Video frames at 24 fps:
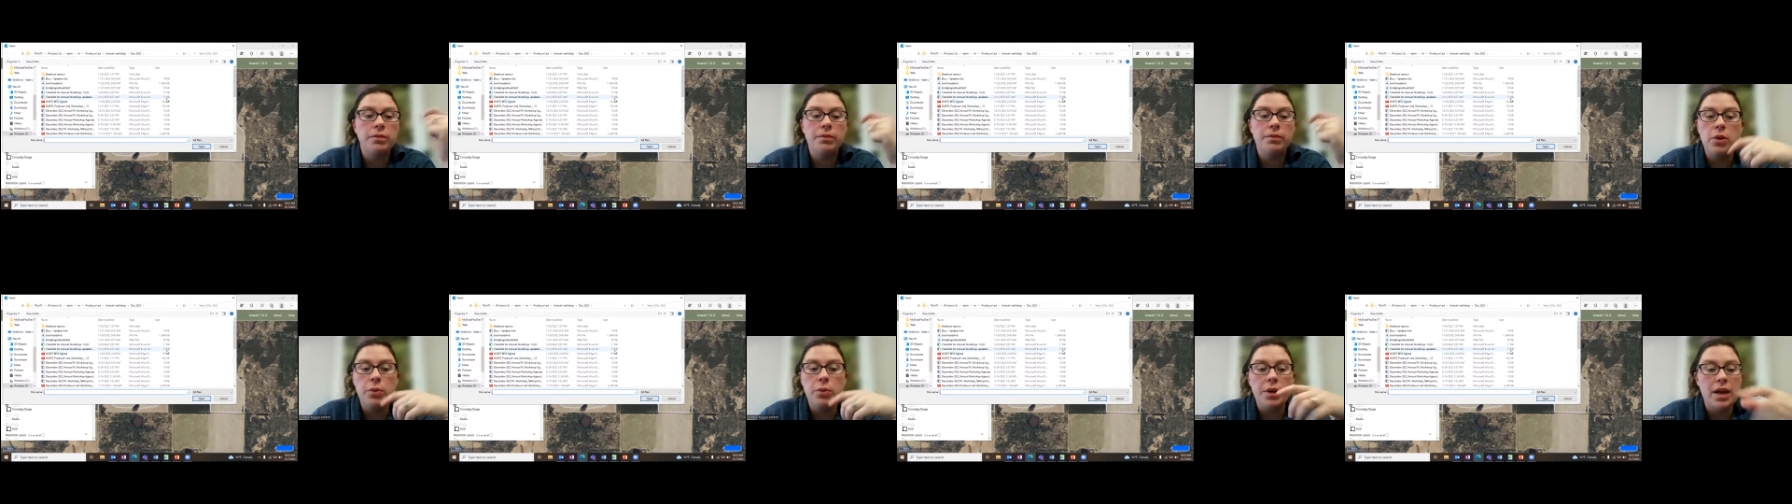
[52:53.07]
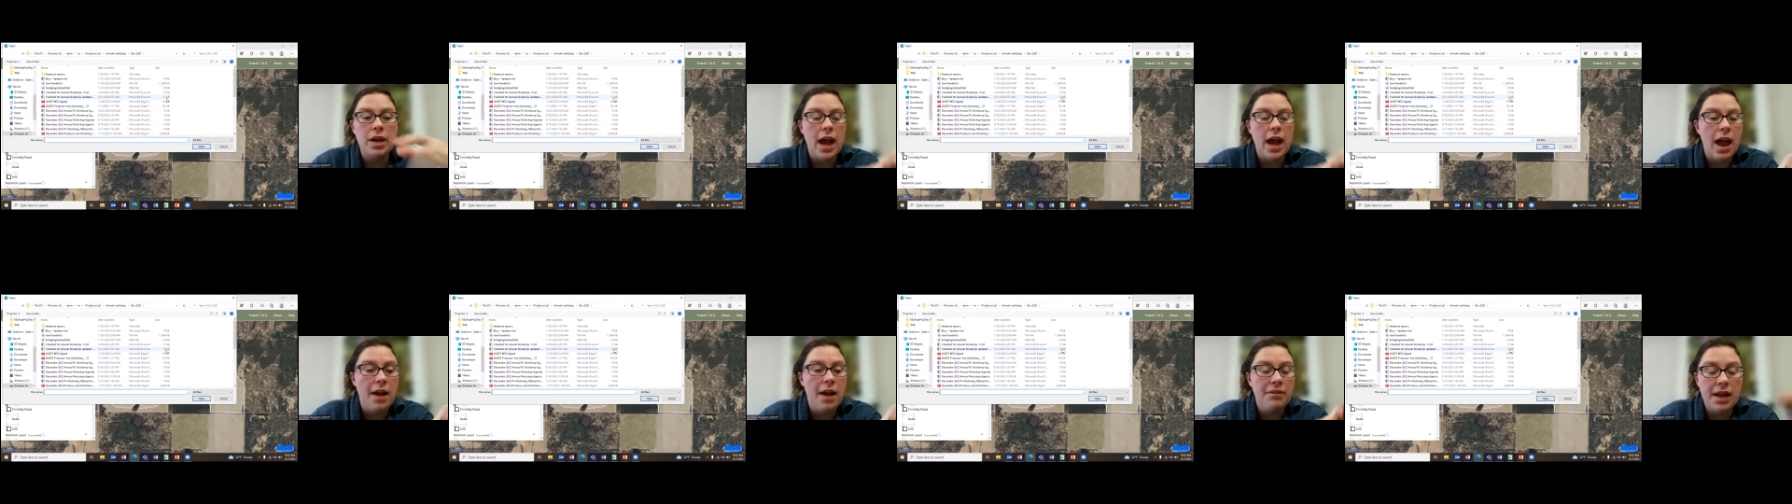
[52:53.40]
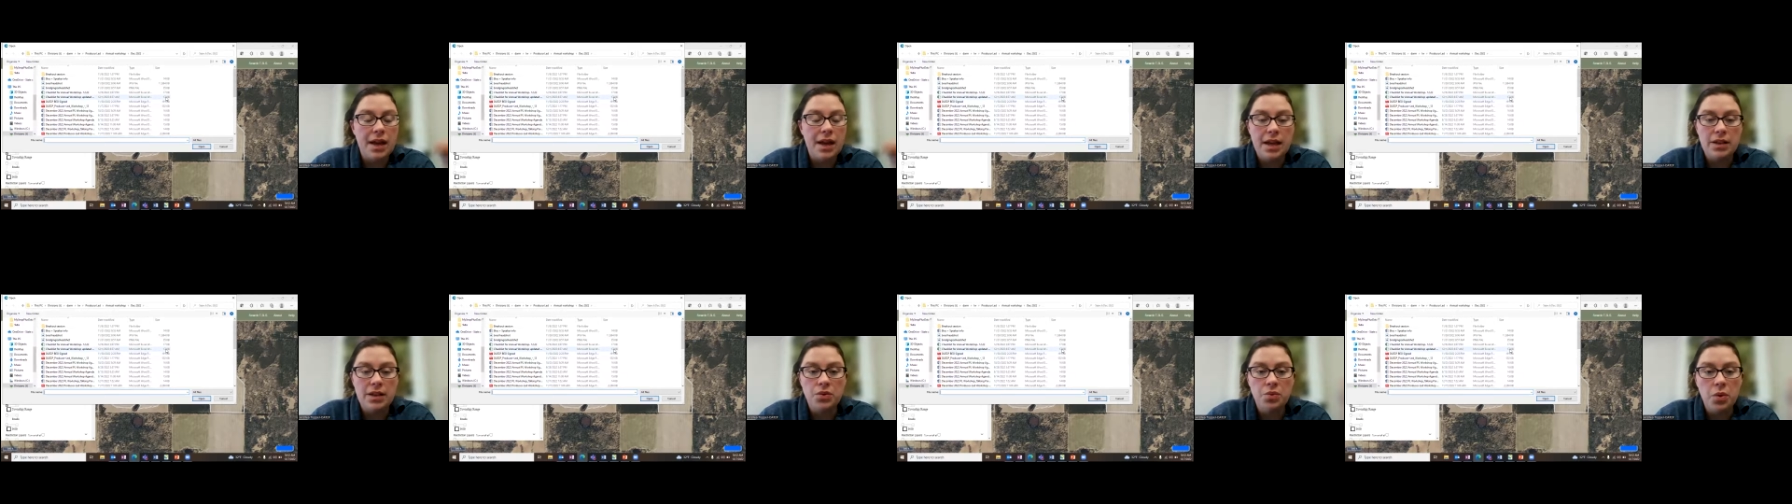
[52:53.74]
You would
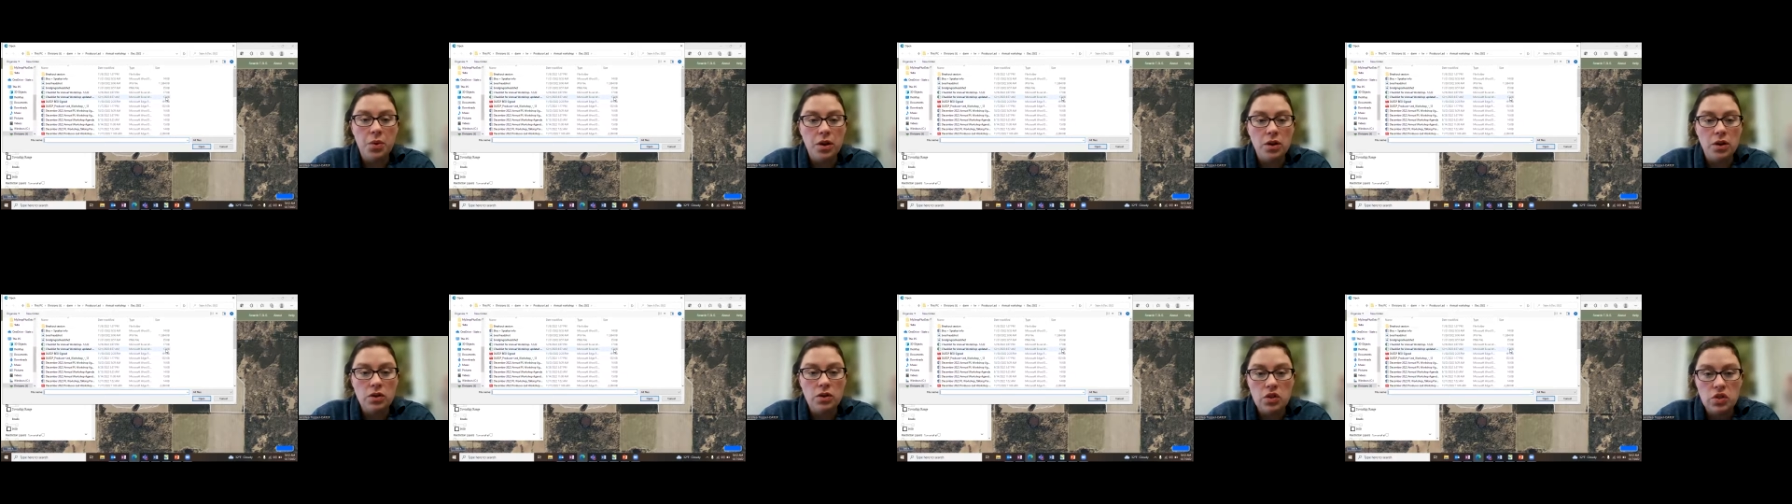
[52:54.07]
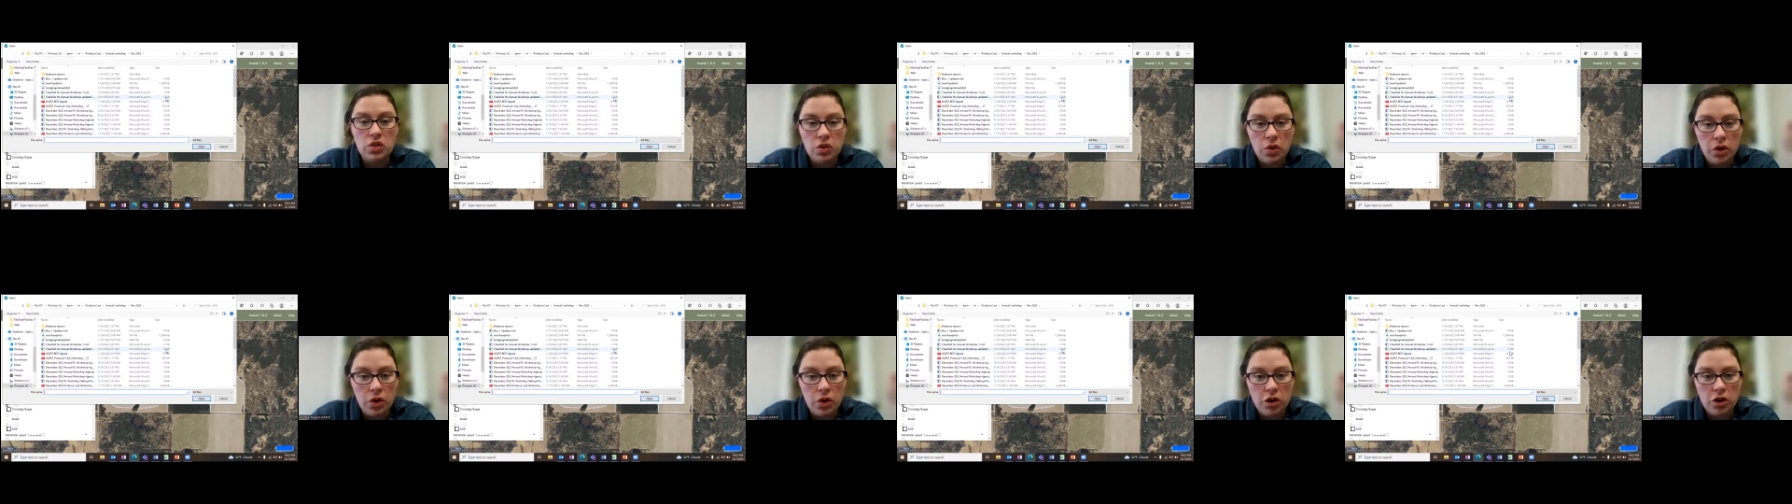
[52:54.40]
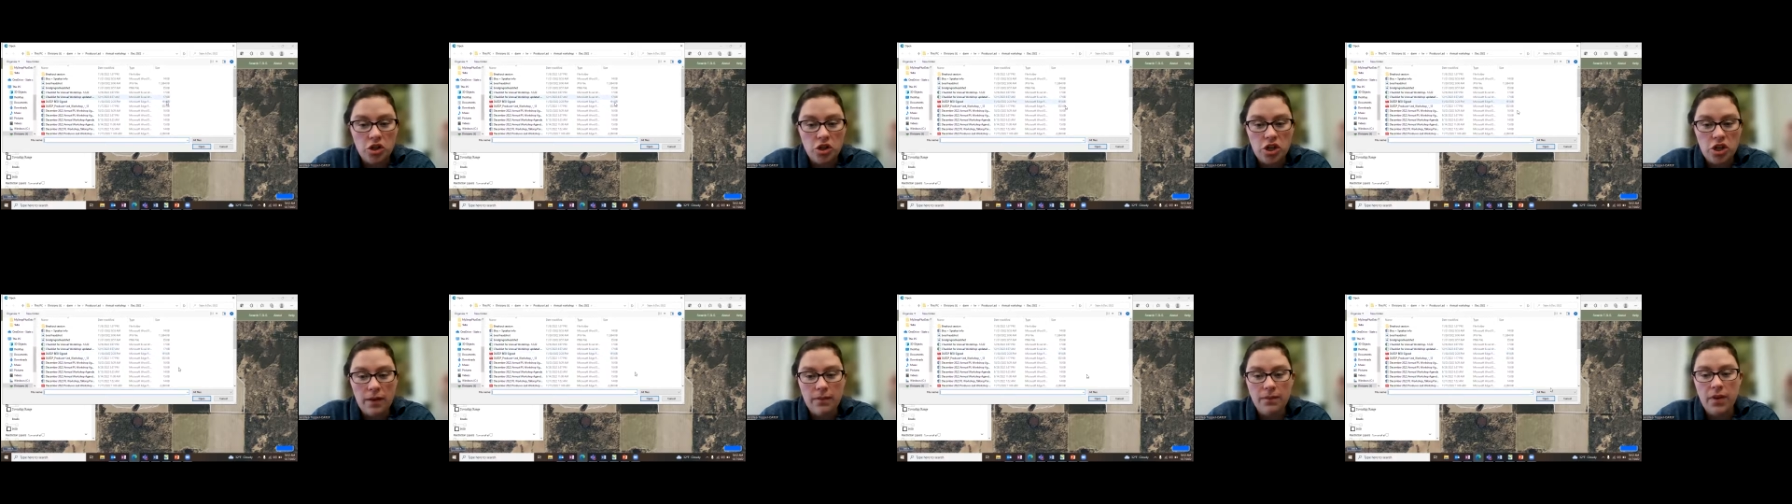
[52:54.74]
navigate to where you store your
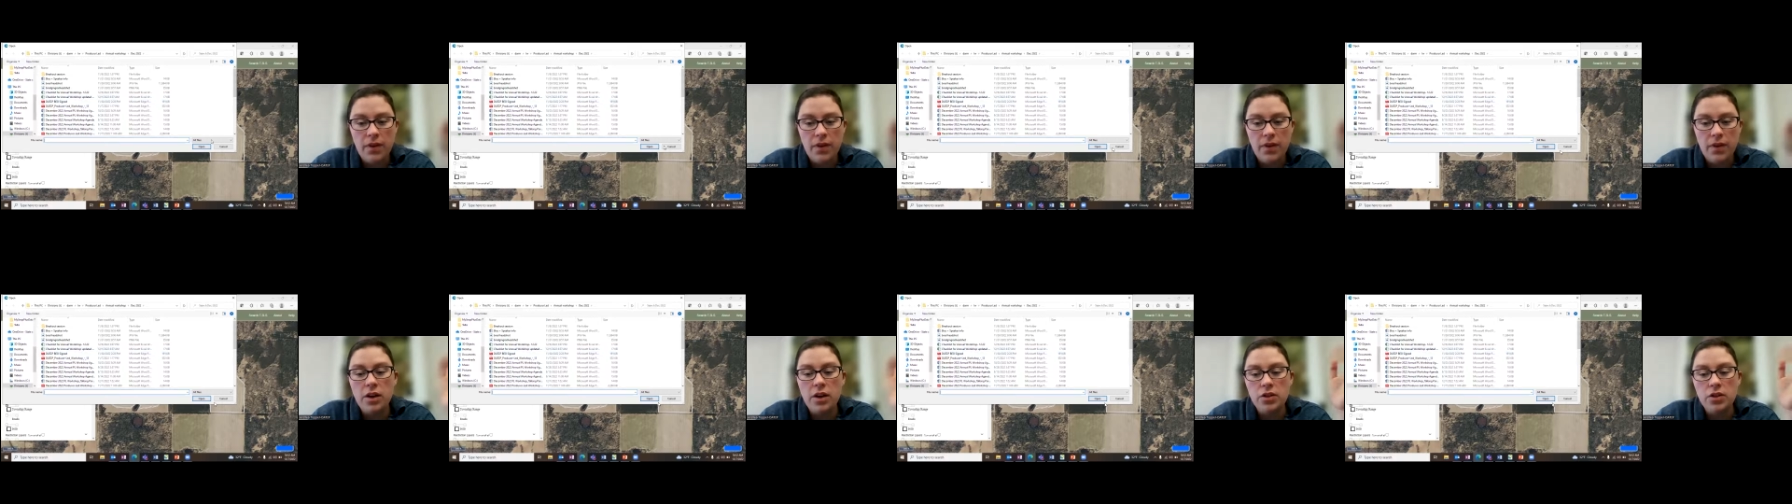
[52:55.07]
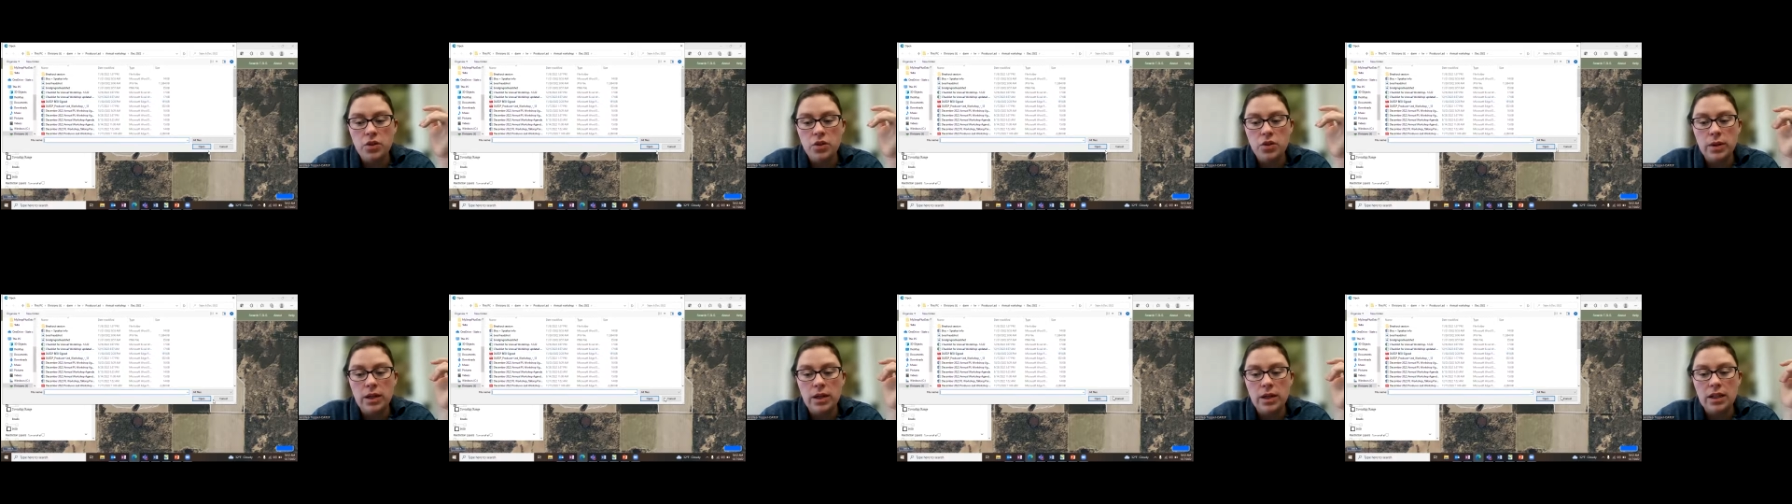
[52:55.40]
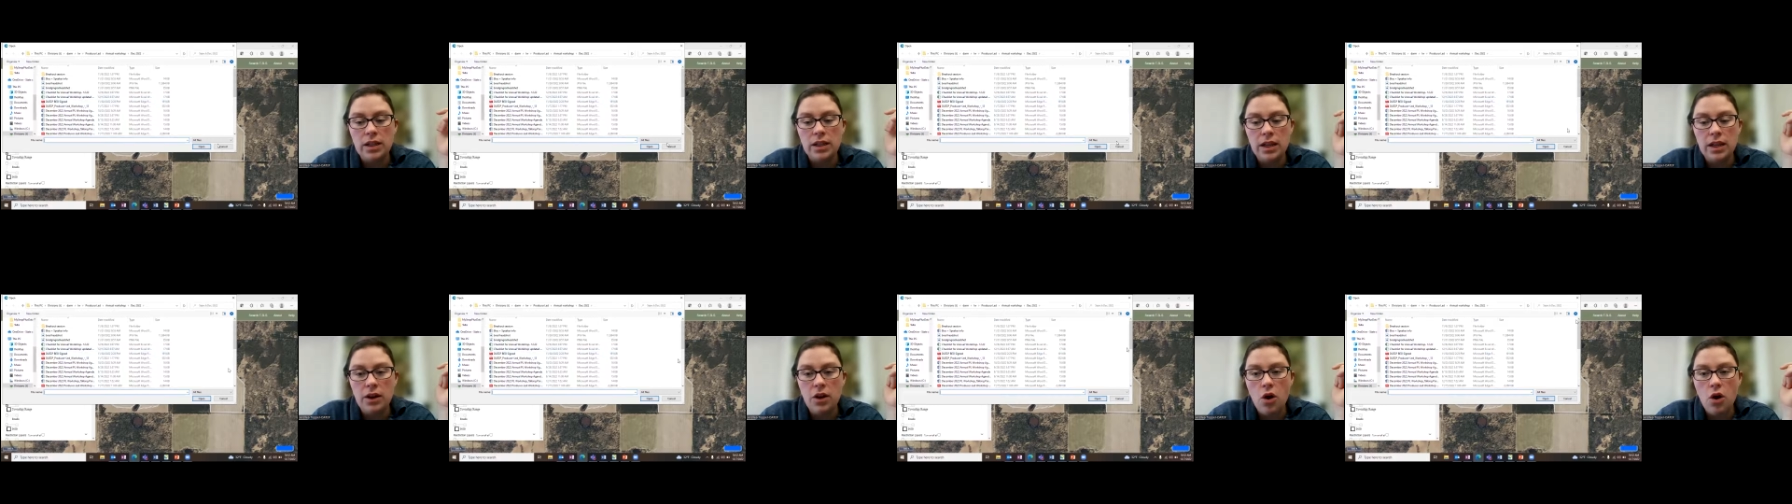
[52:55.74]
shape files. You would
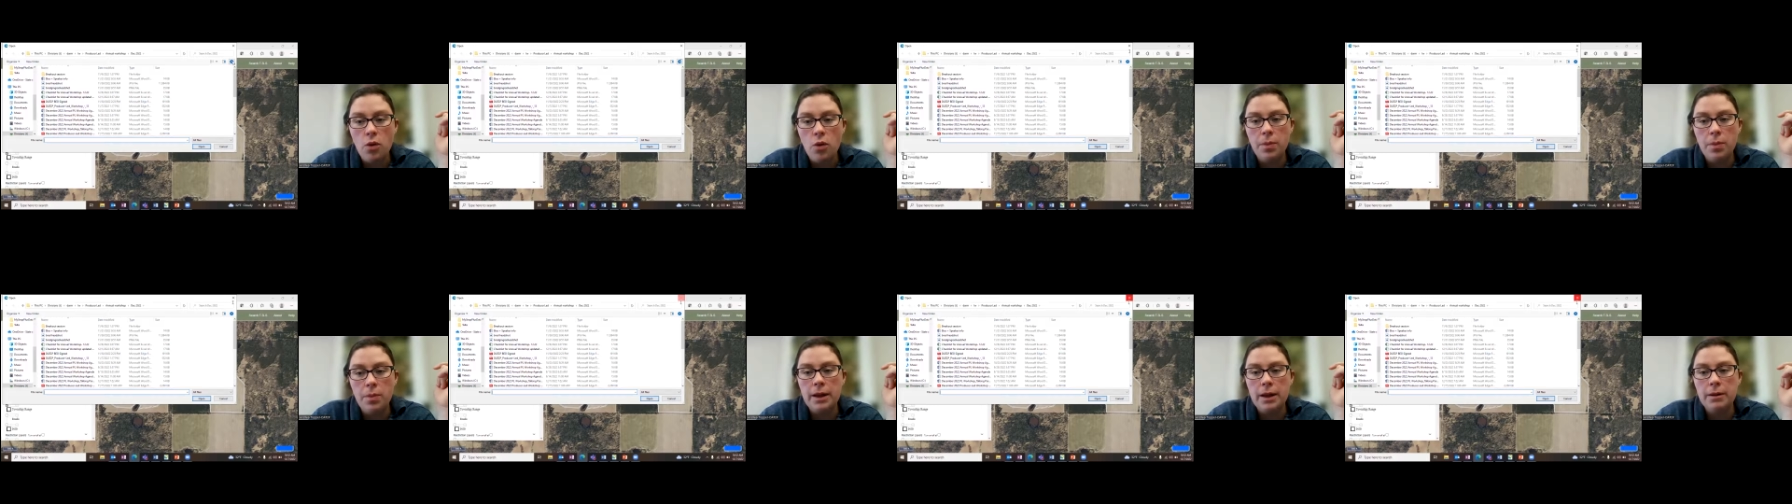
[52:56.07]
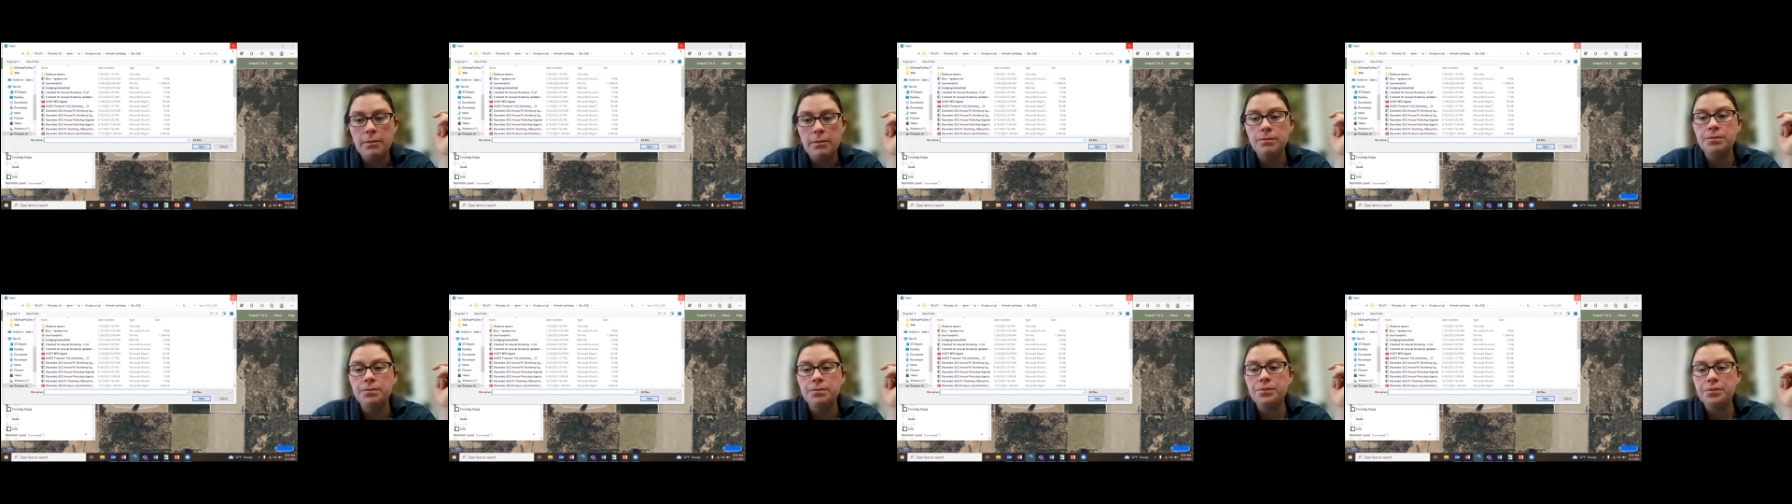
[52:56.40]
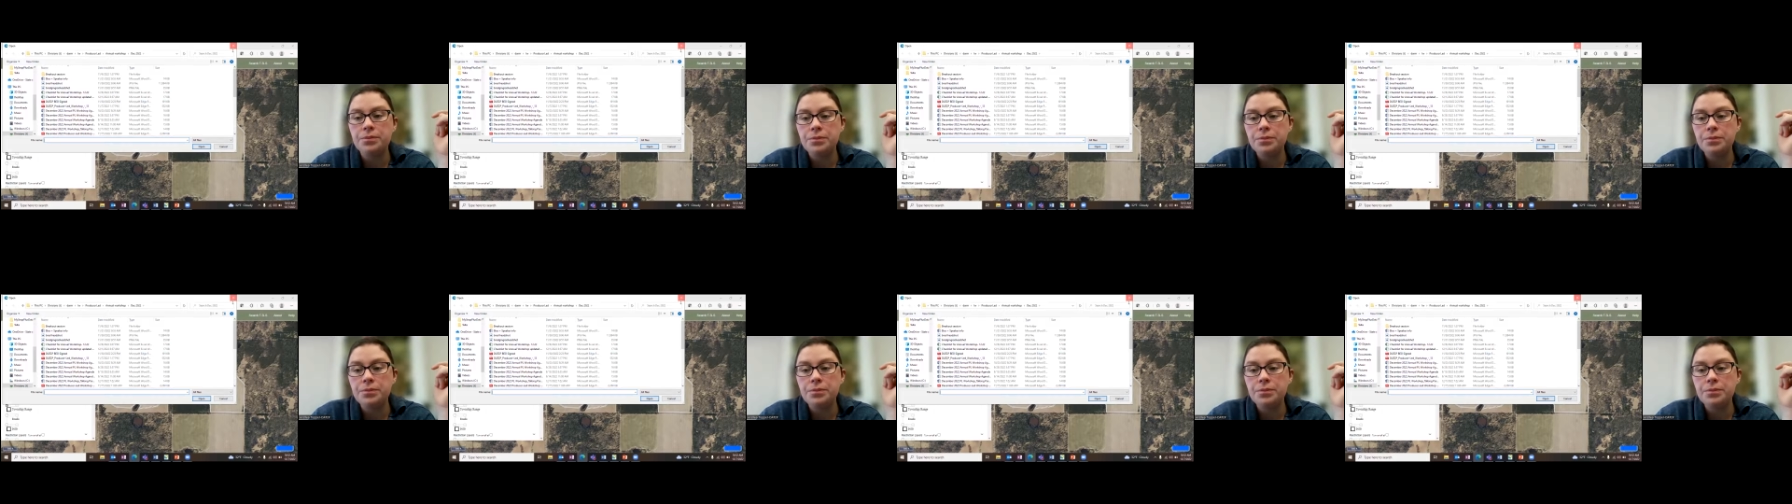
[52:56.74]
click open,